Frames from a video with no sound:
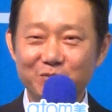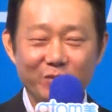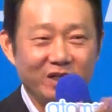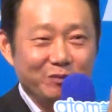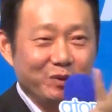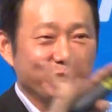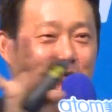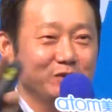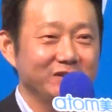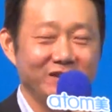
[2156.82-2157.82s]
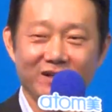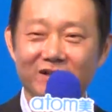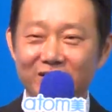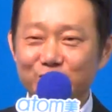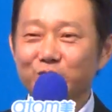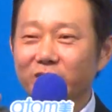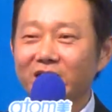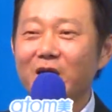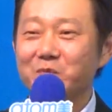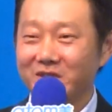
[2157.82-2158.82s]
many people look very
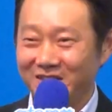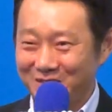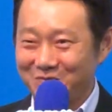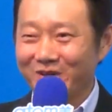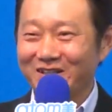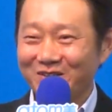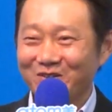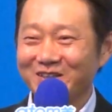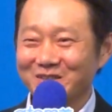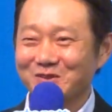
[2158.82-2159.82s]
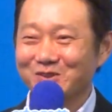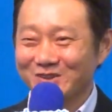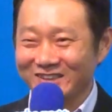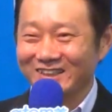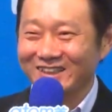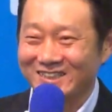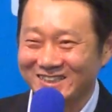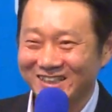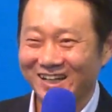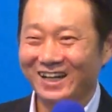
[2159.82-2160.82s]
happy by or even looking at this.
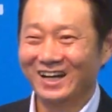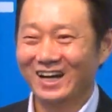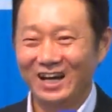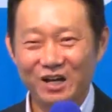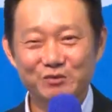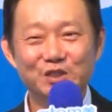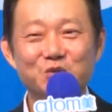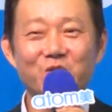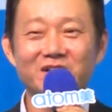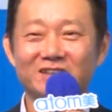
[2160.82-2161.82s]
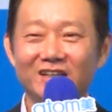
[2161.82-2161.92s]
I'm just worried